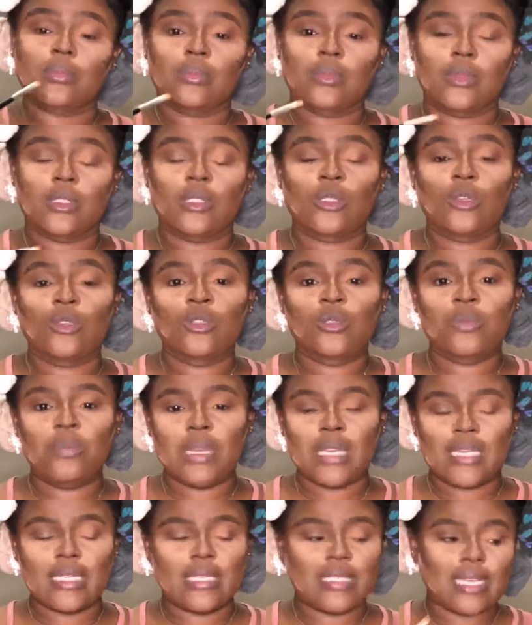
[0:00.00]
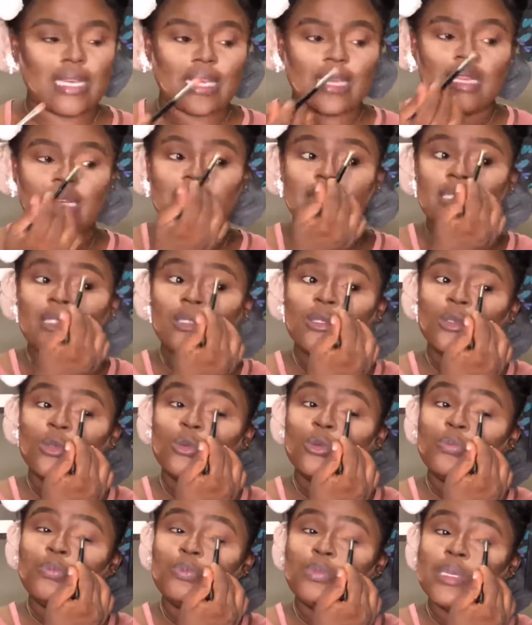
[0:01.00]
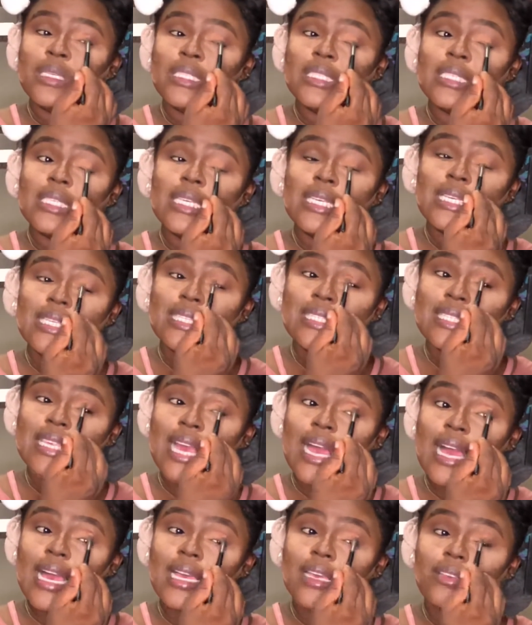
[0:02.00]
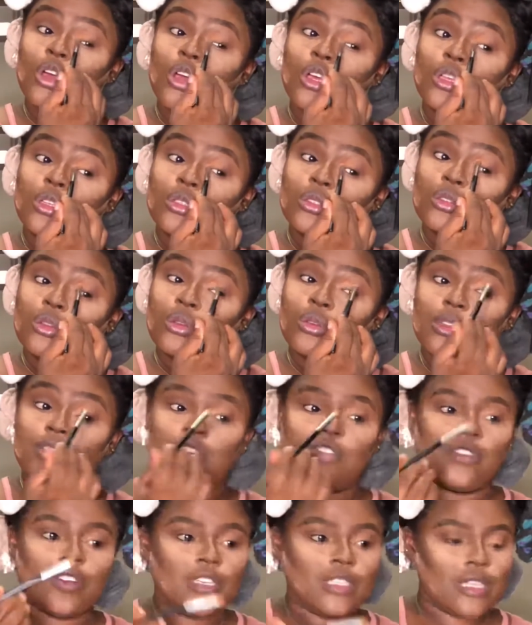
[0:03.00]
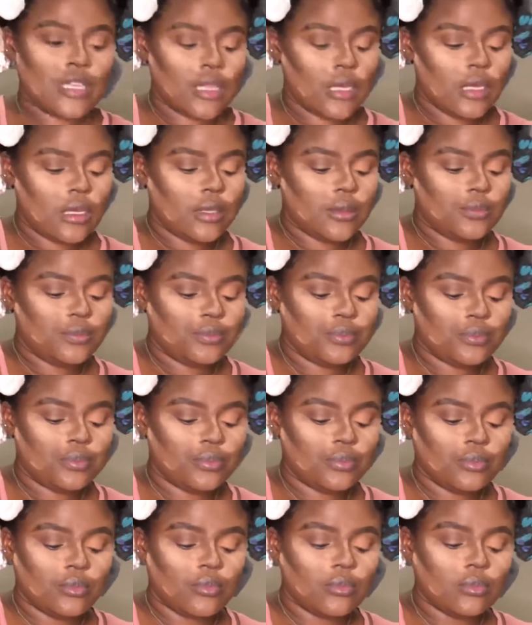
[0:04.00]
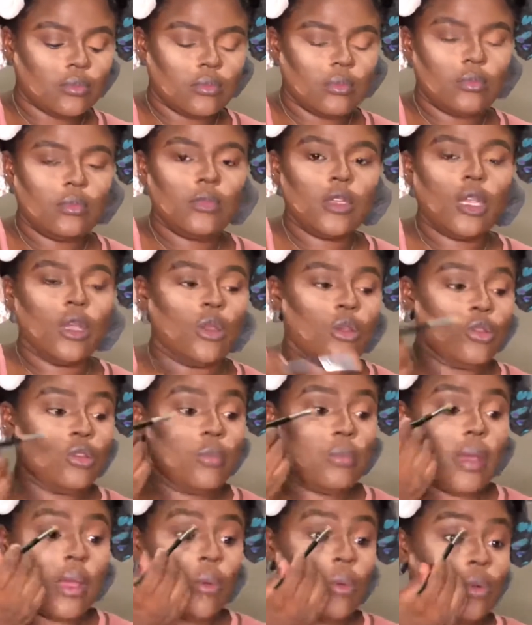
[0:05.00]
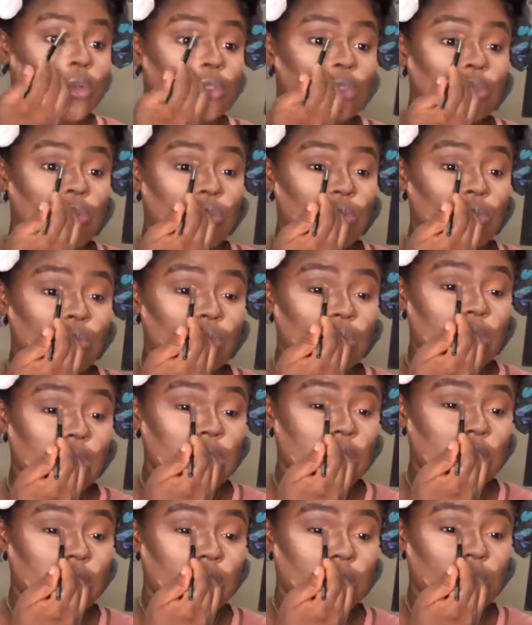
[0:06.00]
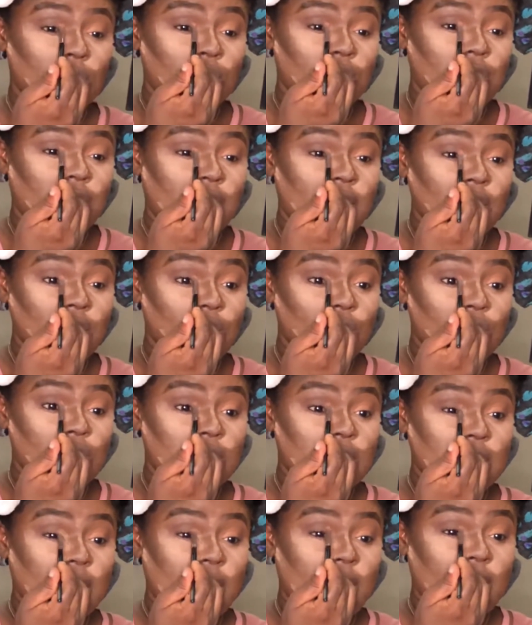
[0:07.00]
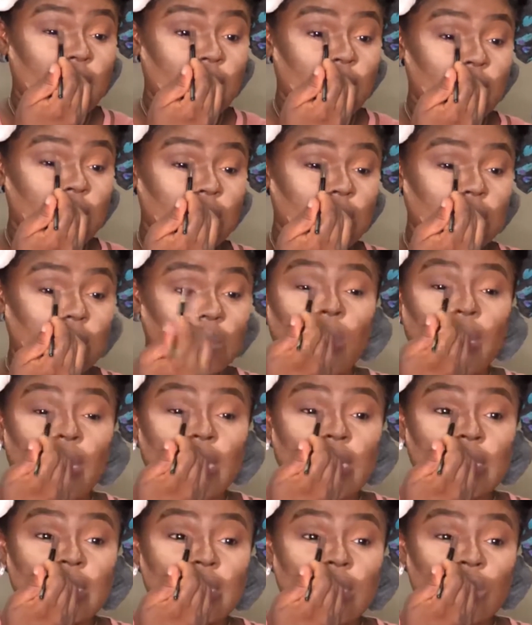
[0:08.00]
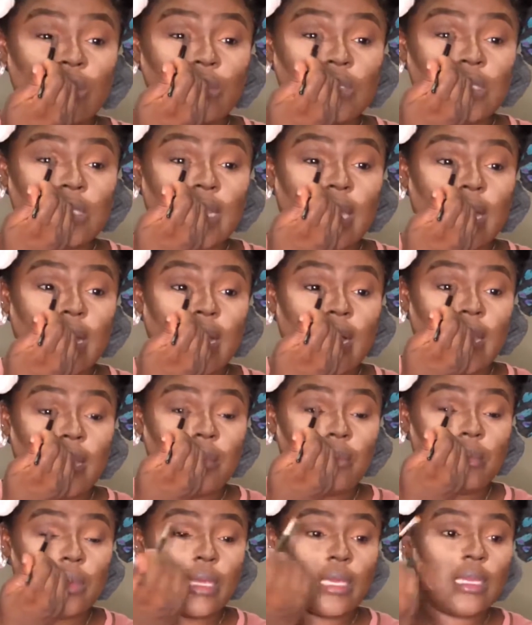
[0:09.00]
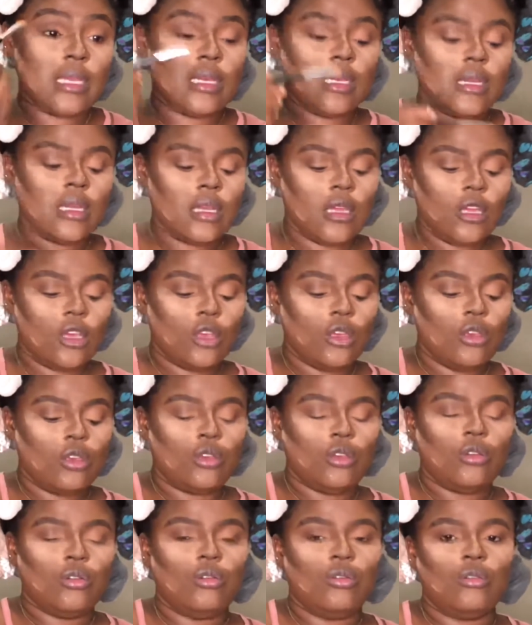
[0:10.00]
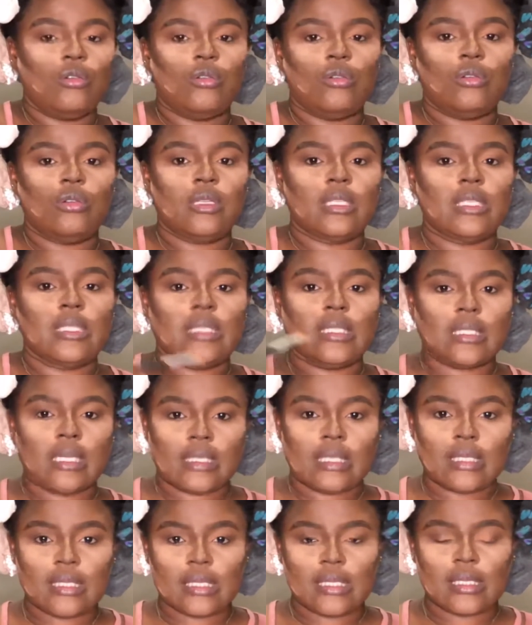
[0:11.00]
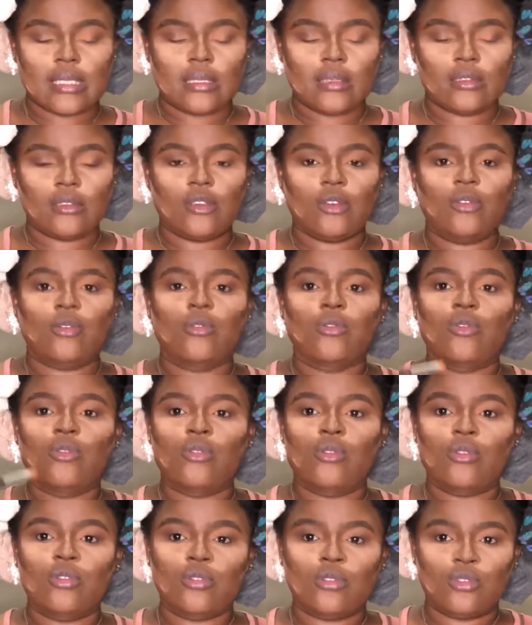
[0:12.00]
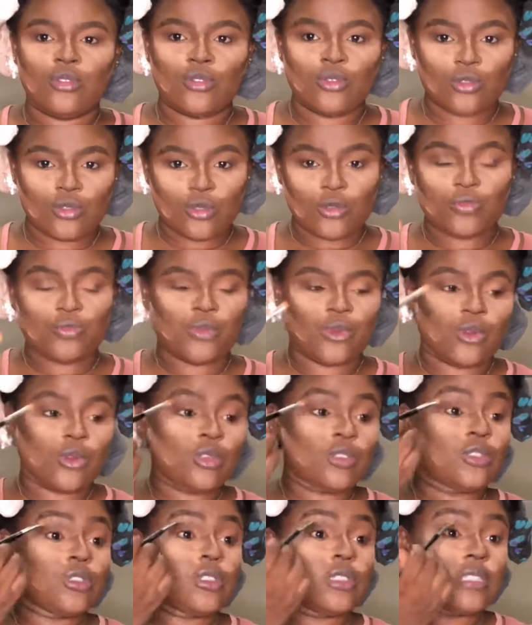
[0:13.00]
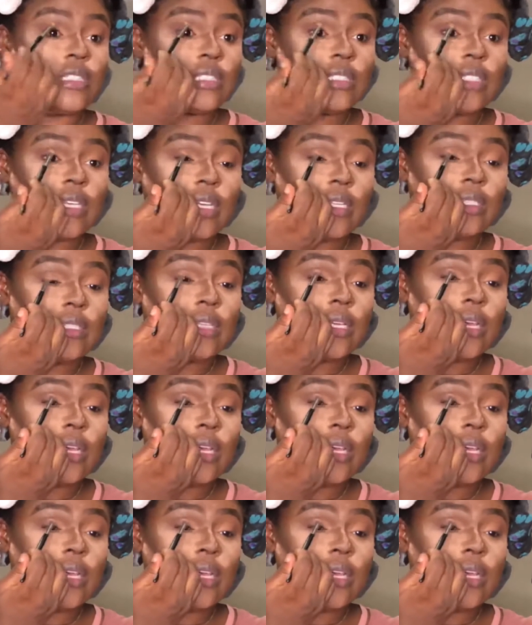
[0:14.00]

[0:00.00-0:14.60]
It's going to make it a little bit easier. So the first thing you might want to do is to find your style. When I say your style, I mean your setting, your whole YouTube production set,